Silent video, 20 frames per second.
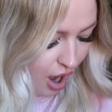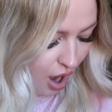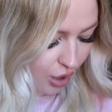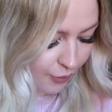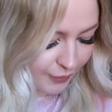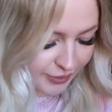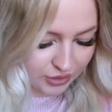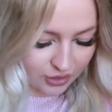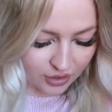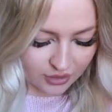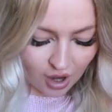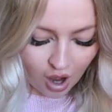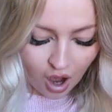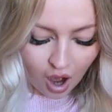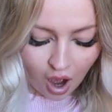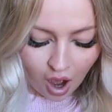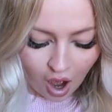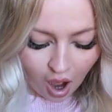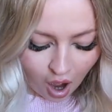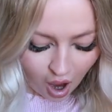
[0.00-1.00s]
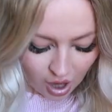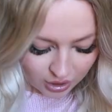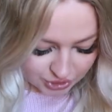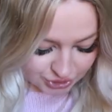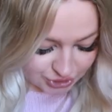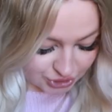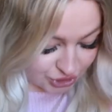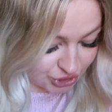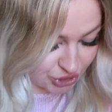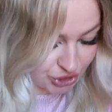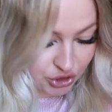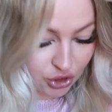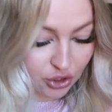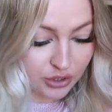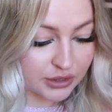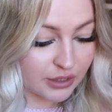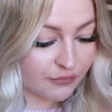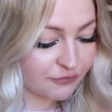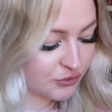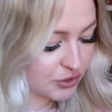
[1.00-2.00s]
Oh my god.
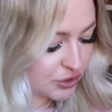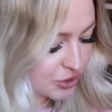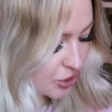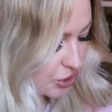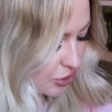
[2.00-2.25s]
Shut the front